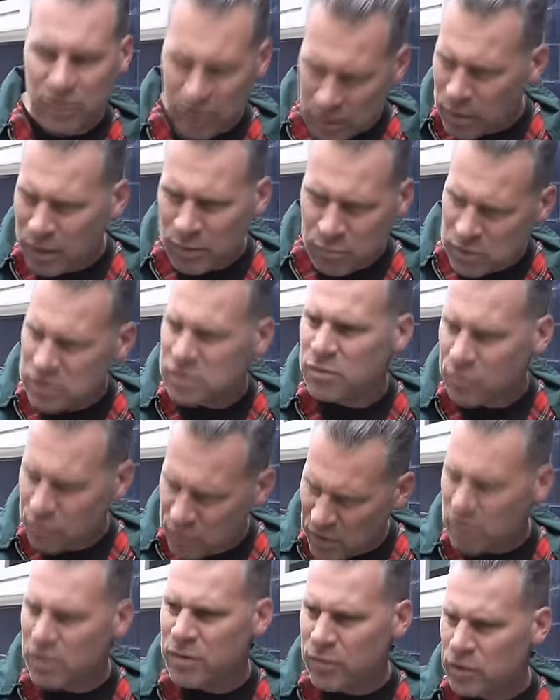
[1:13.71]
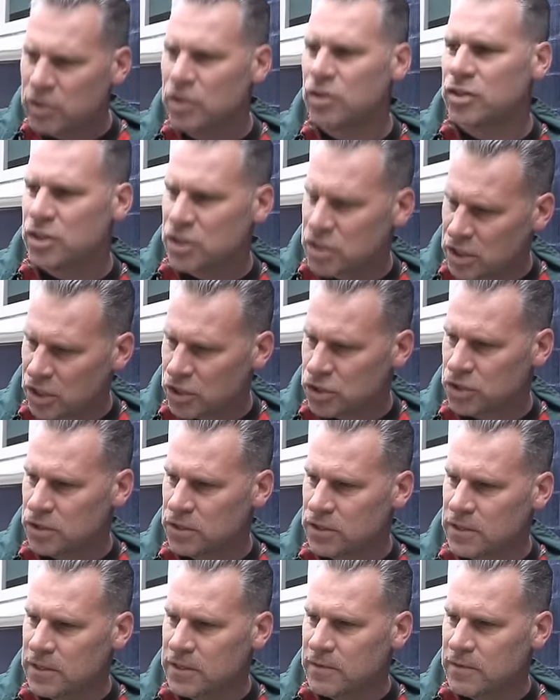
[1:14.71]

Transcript: Anyway, it was a very, very good discussion.